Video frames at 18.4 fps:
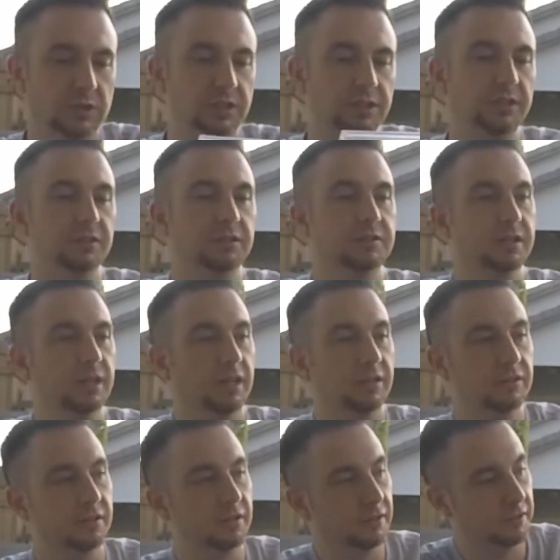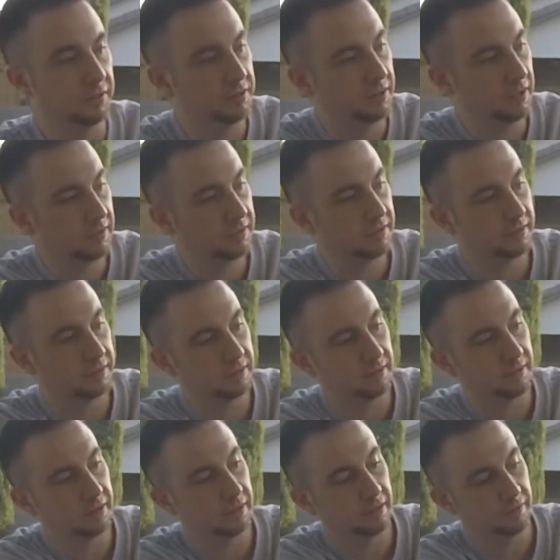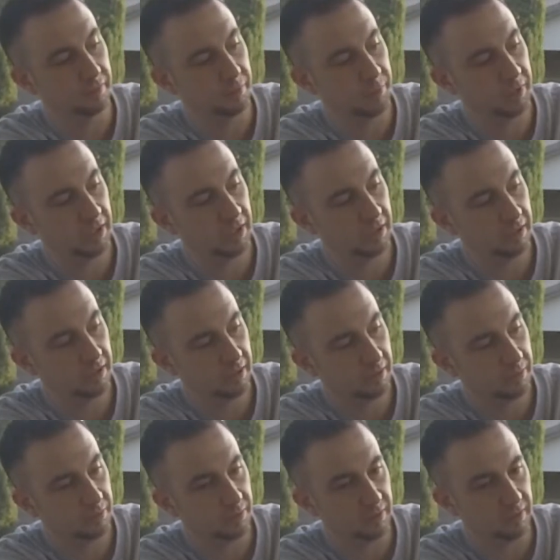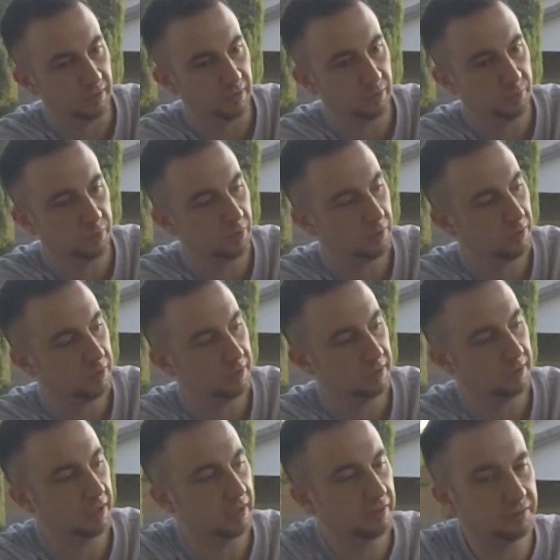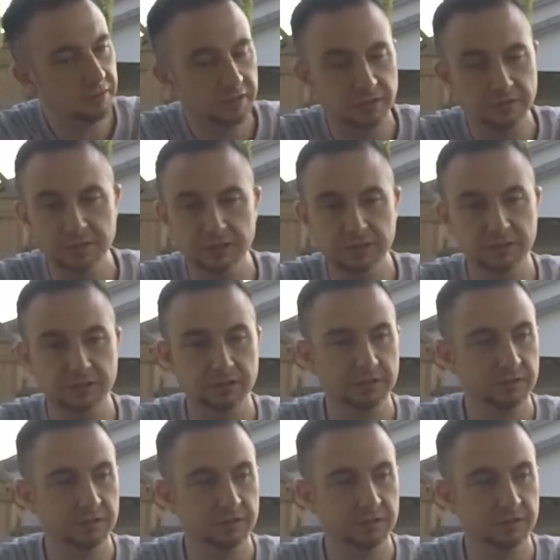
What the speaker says: Here's that 3rd Justice League of America with Lobo on the cover of it.